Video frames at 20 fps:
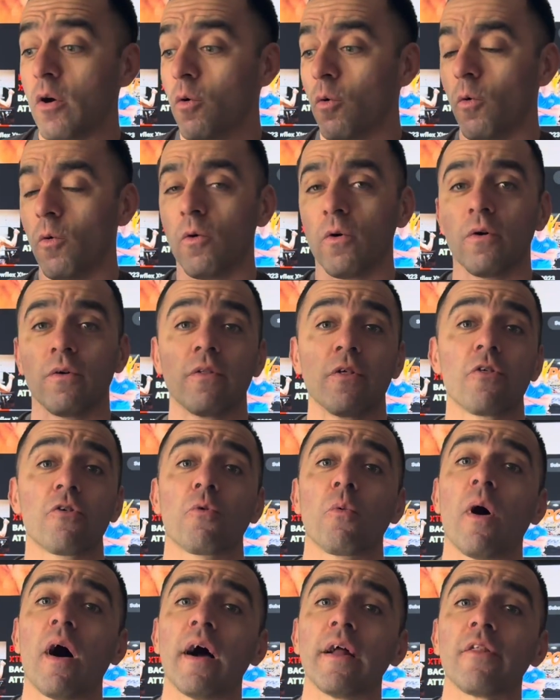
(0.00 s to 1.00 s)
or the
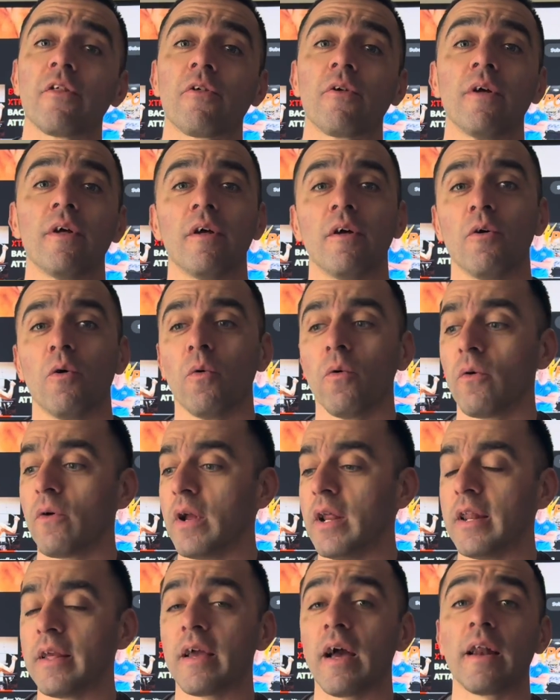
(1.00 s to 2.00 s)
squats or
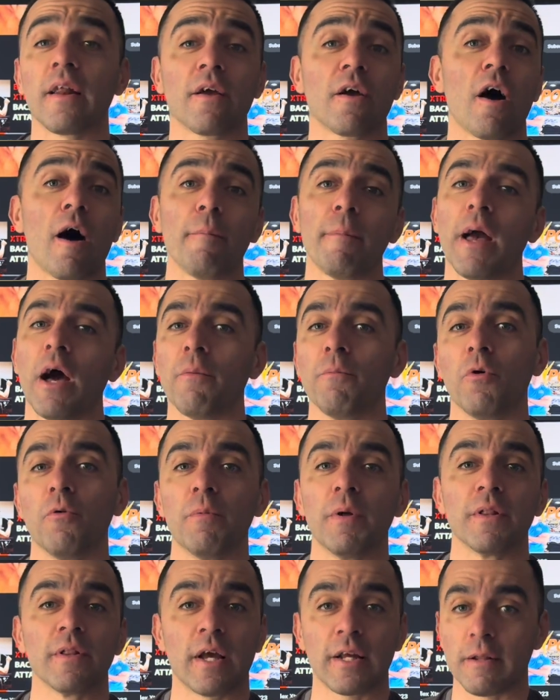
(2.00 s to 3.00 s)
any kind of compound
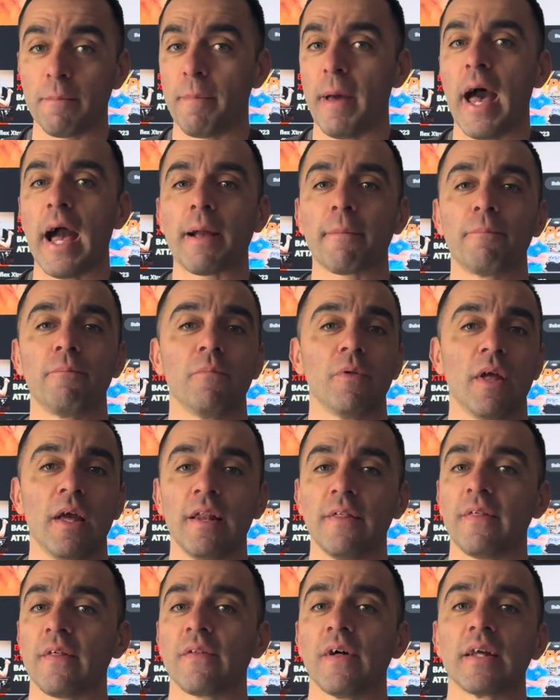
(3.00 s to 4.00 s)
movement like the back,
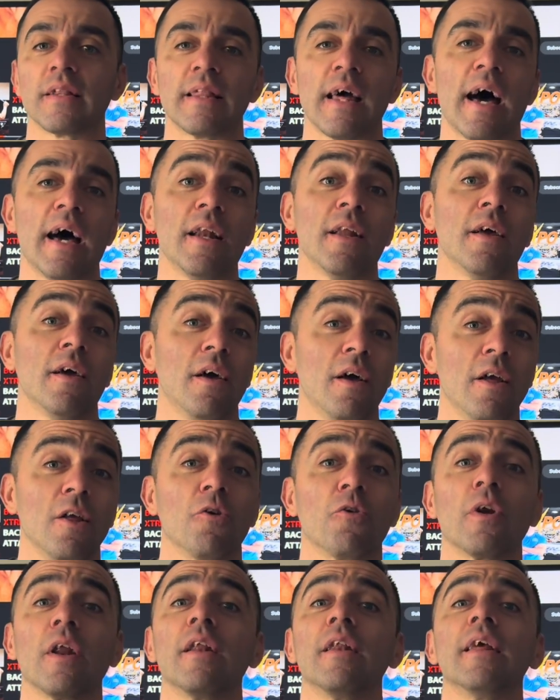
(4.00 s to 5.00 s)
anything like that. You're
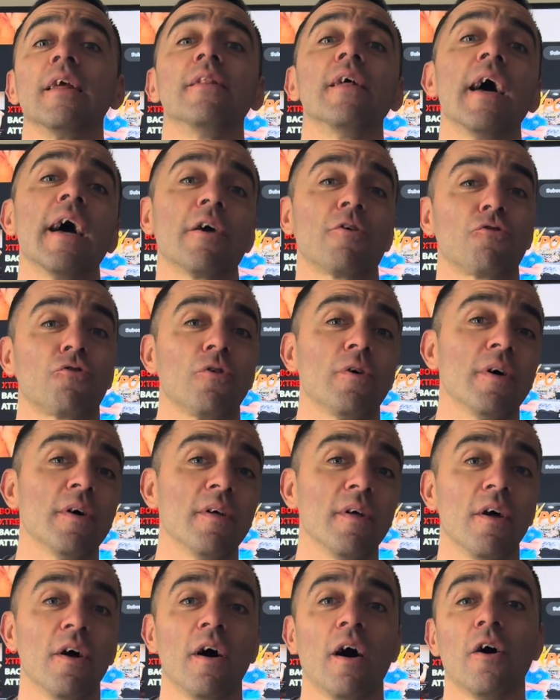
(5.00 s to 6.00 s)
gonna need the extra
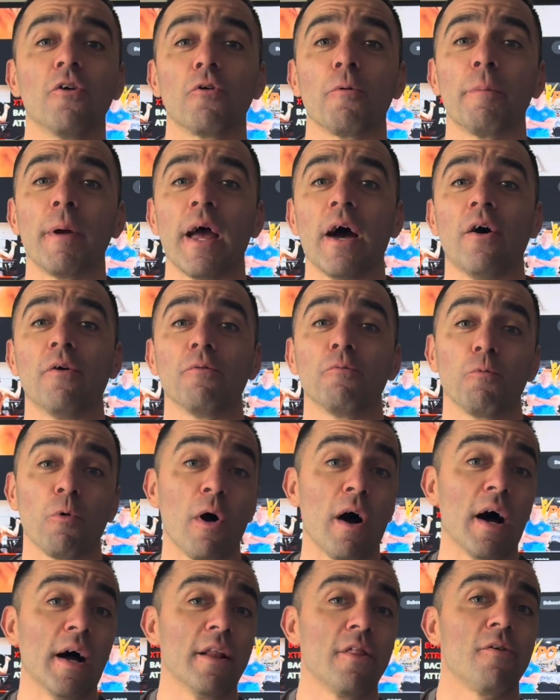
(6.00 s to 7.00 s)
100-pound
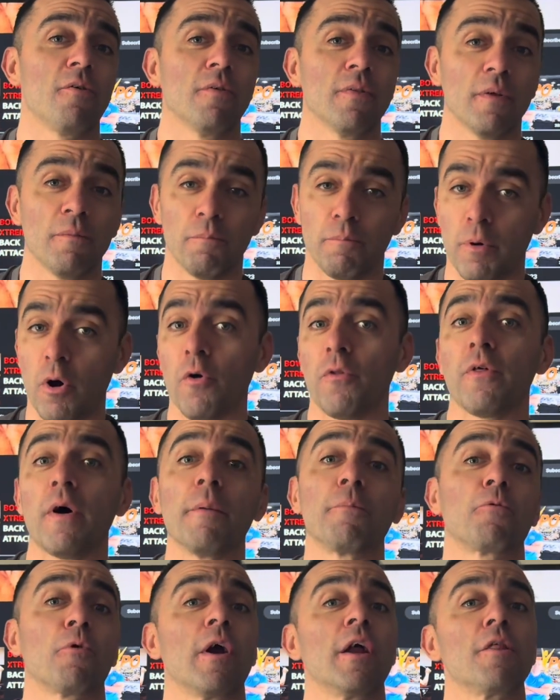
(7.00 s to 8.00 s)
rods, or both
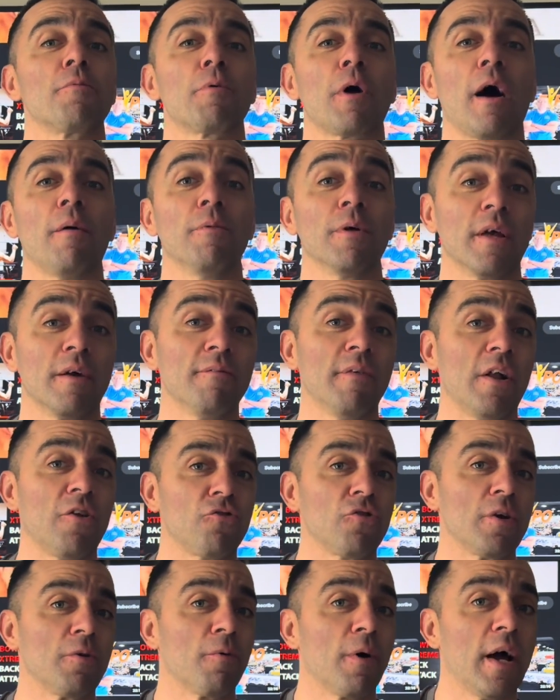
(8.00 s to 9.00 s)
upgrades probably
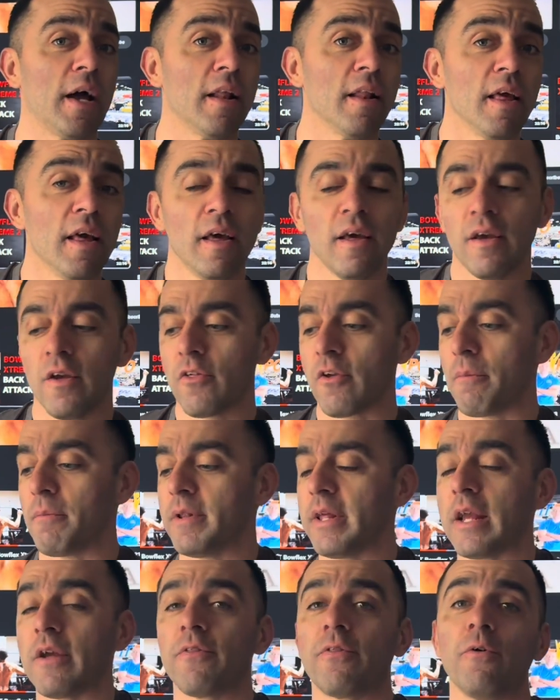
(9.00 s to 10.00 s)
eventually, right? So I'm gonna
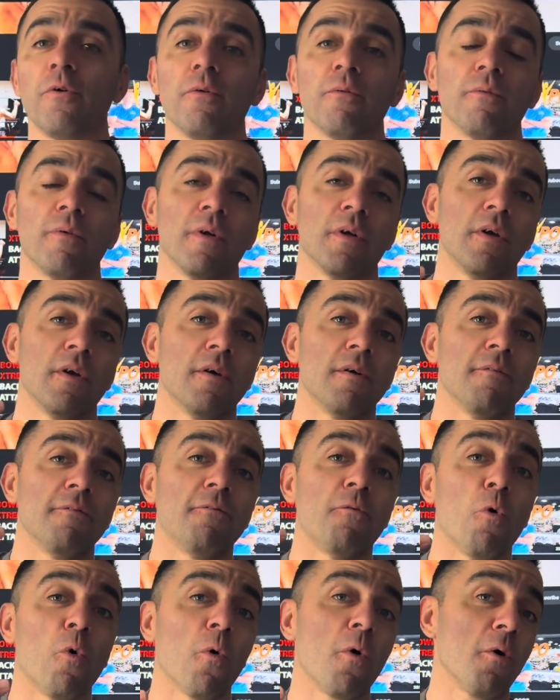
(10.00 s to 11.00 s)
take you through
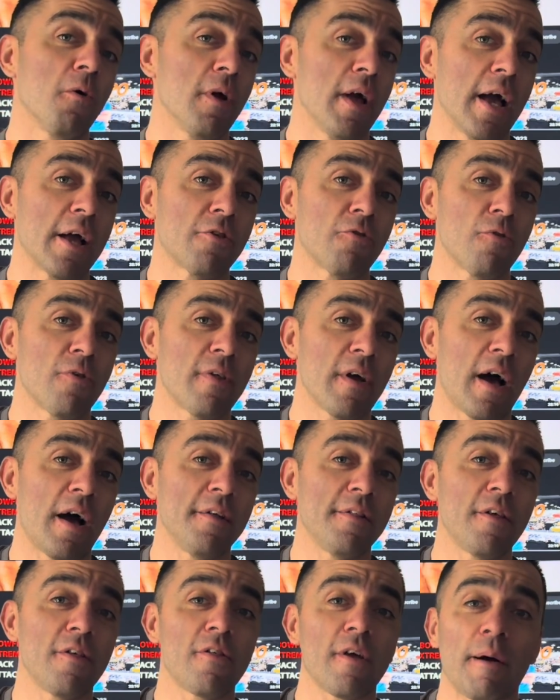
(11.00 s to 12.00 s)
4
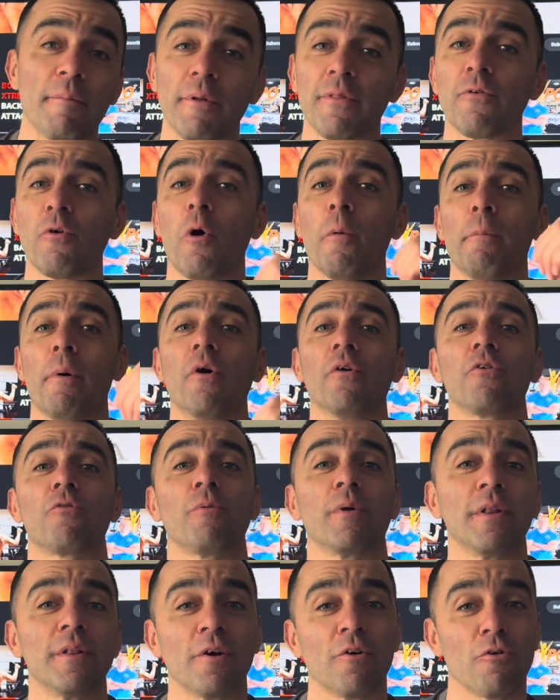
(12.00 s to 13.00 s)
exercises. I'm gonna throw a bonus
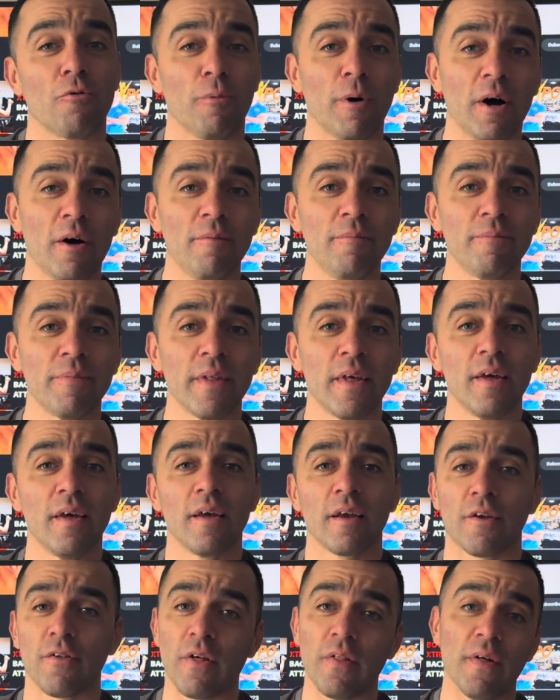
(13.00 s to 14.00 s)
one in there as well,
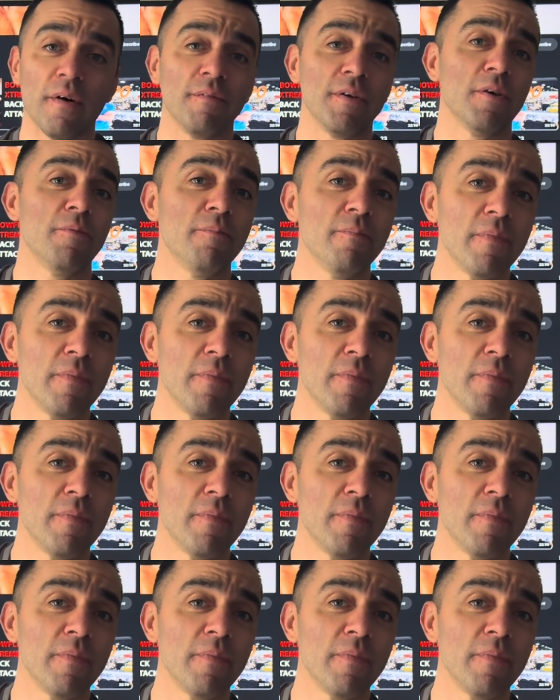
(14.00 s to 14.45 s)
because I love you